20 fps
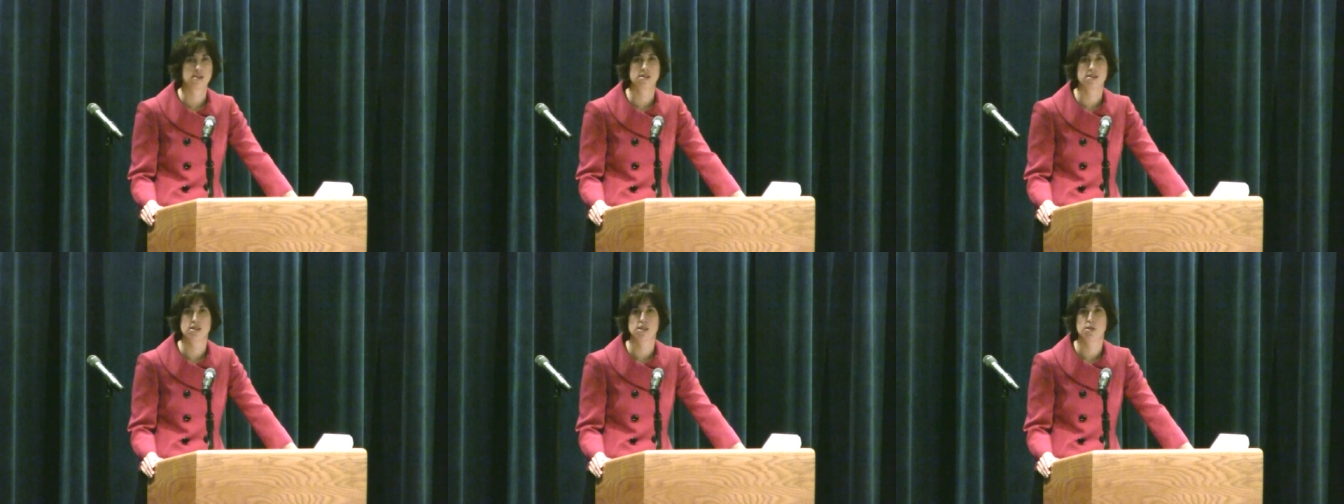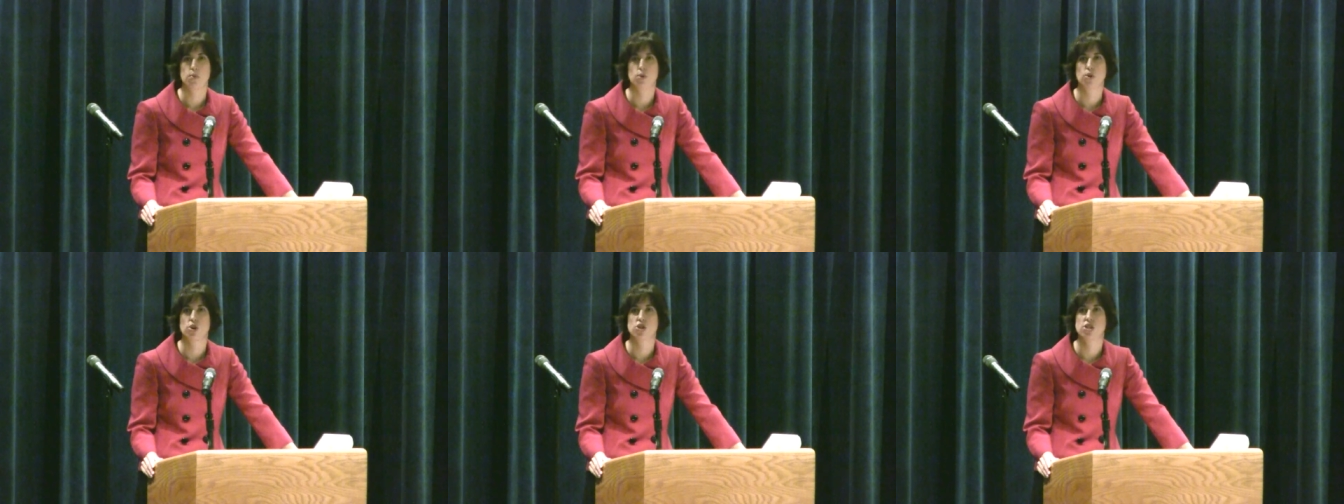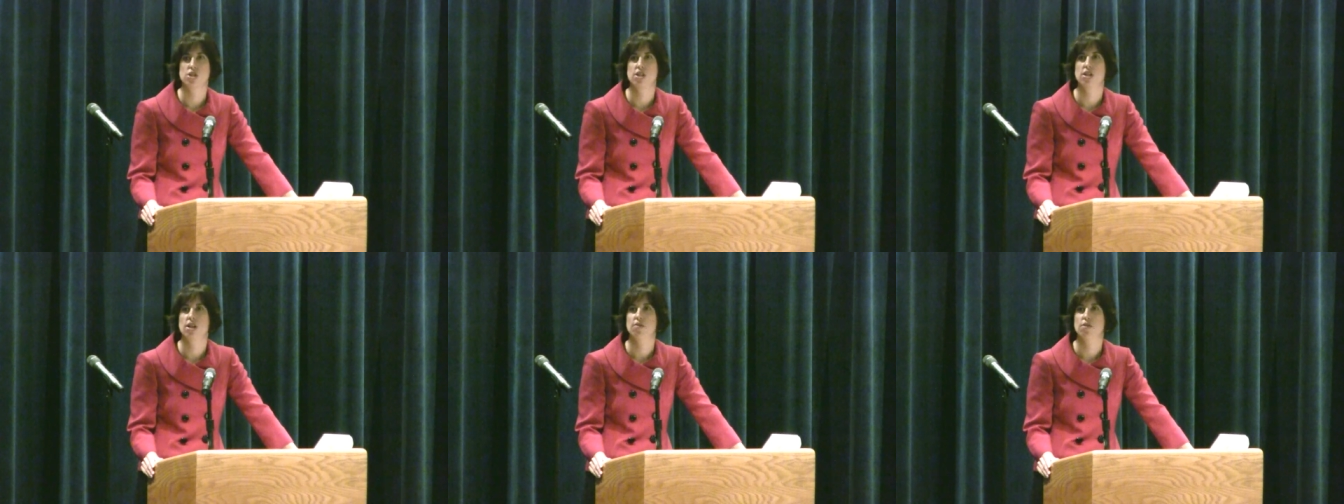This is the
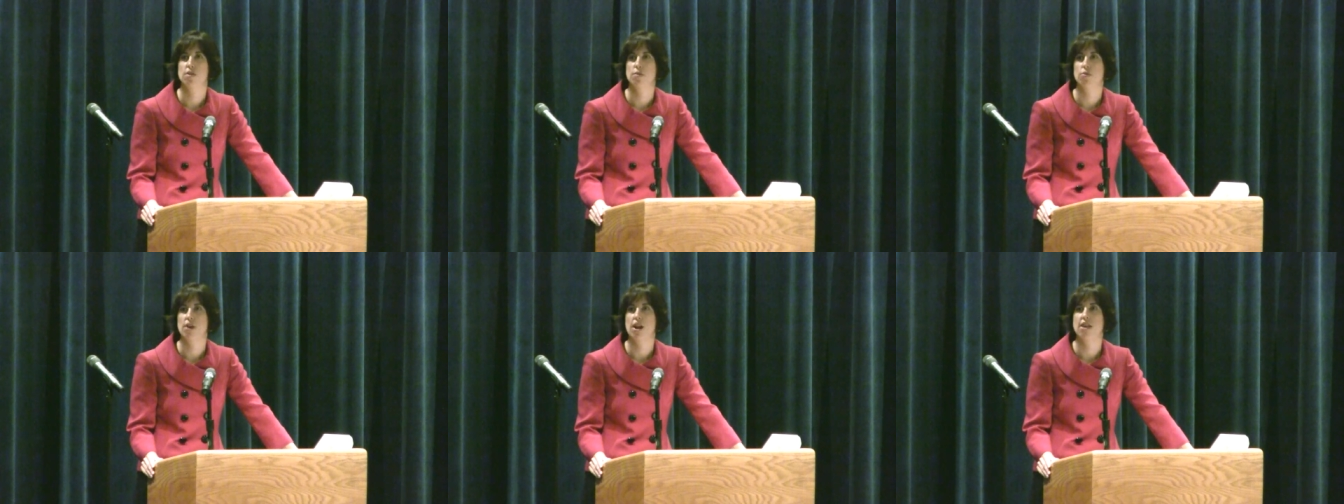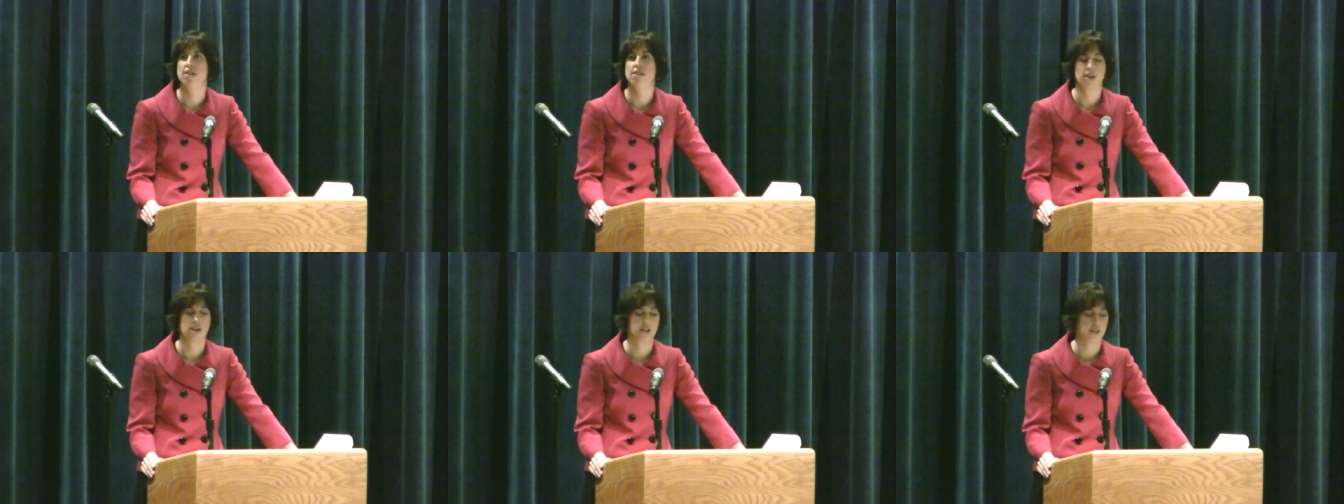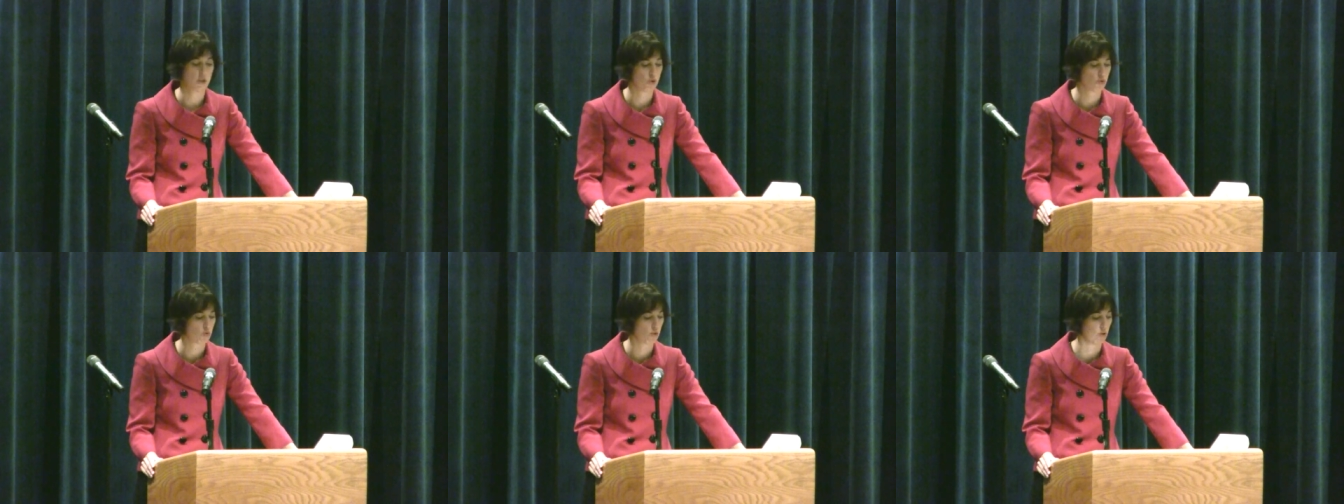portion of the brain that
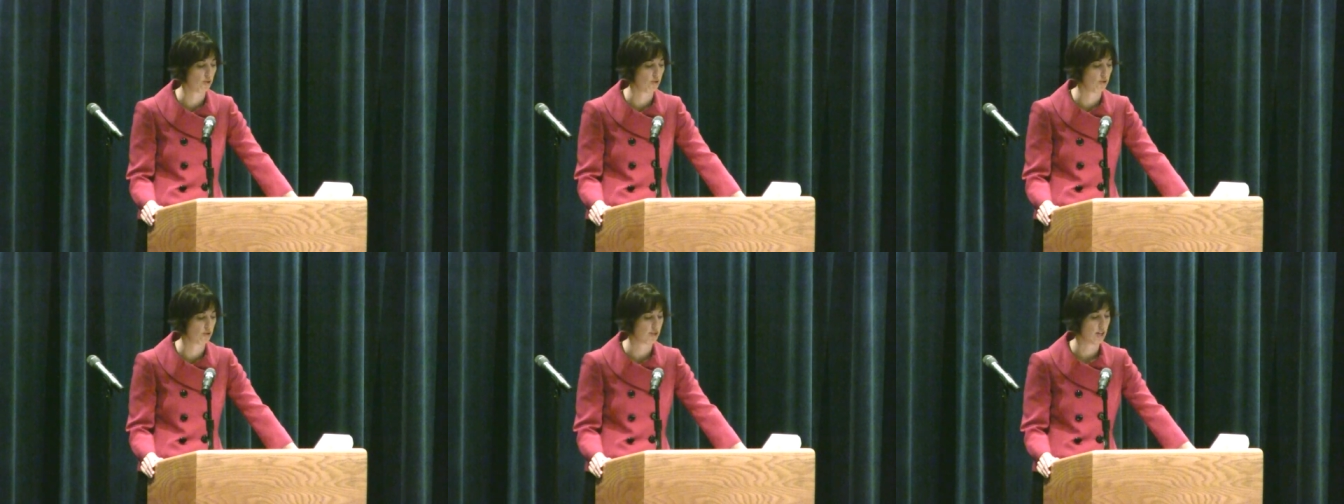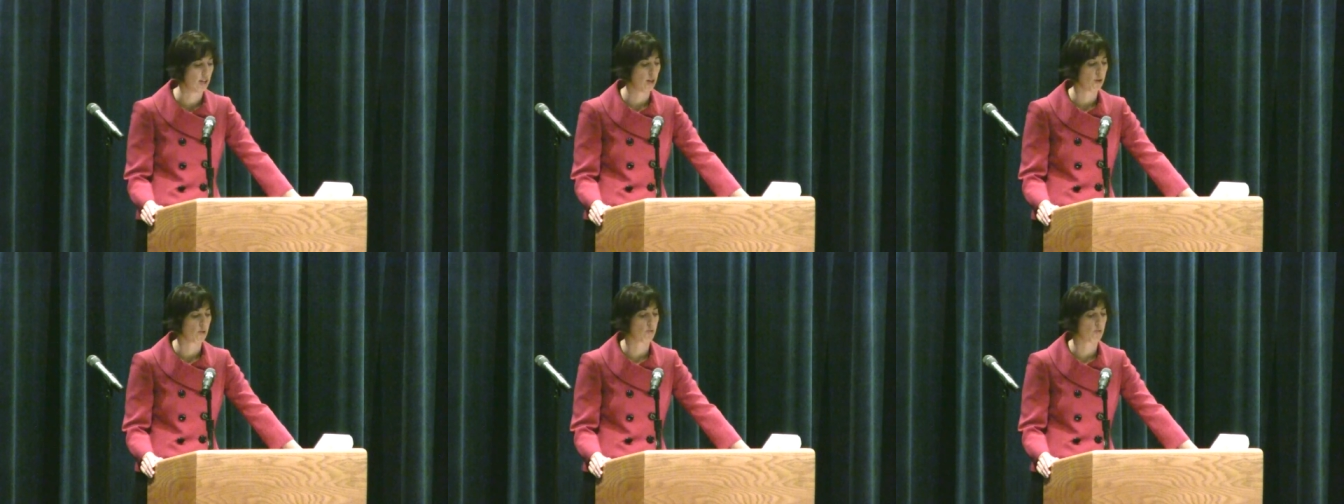controls